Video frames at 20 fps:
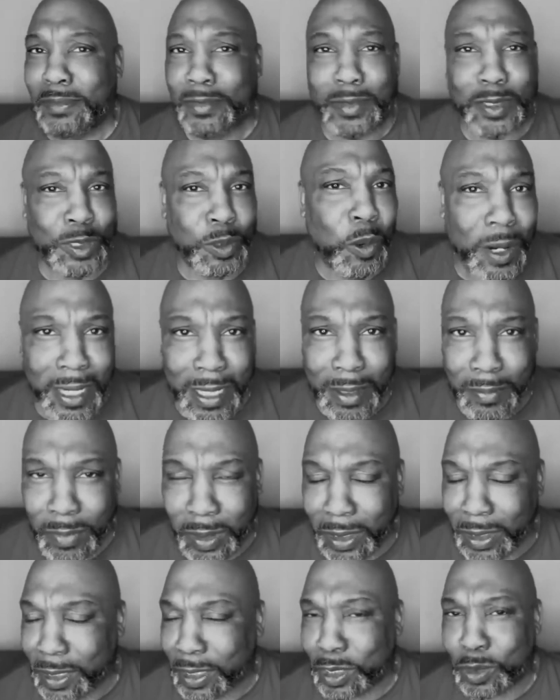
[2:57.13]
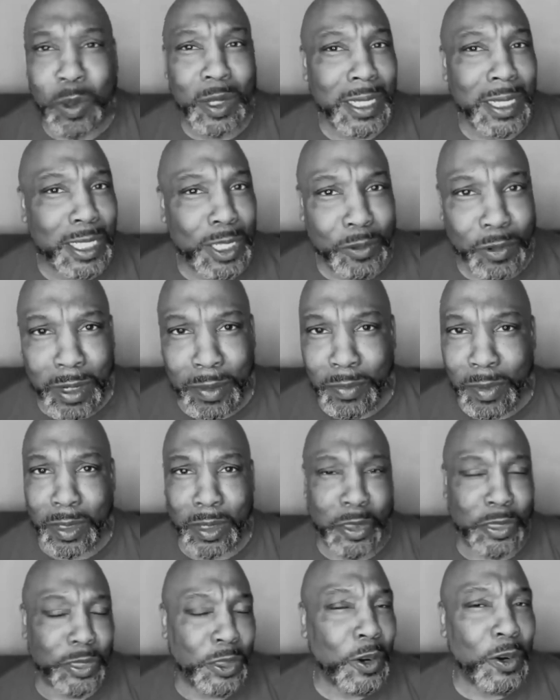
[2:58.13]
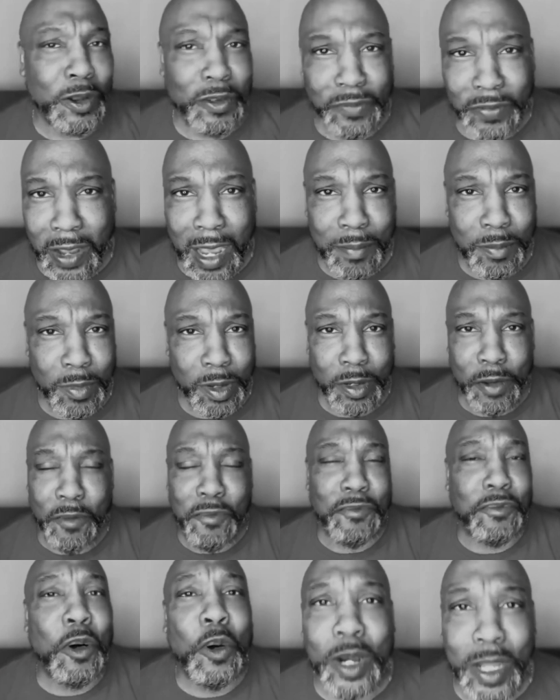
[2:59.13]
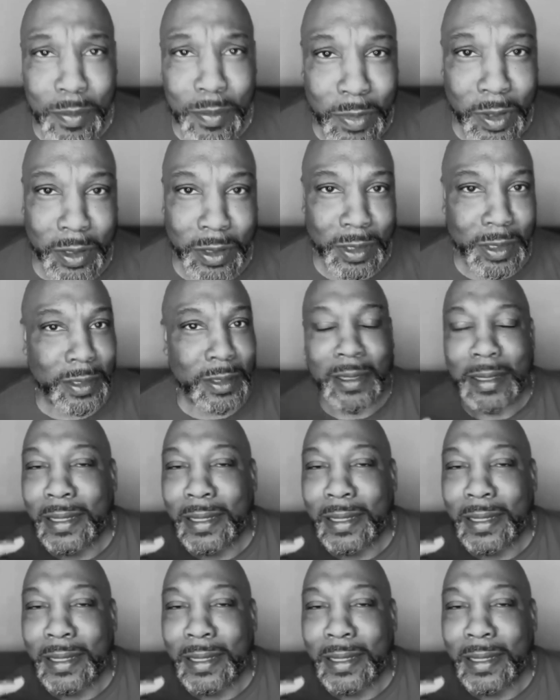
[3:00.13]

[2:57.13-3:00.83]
20 million, 23 million, 35 million, 40 million.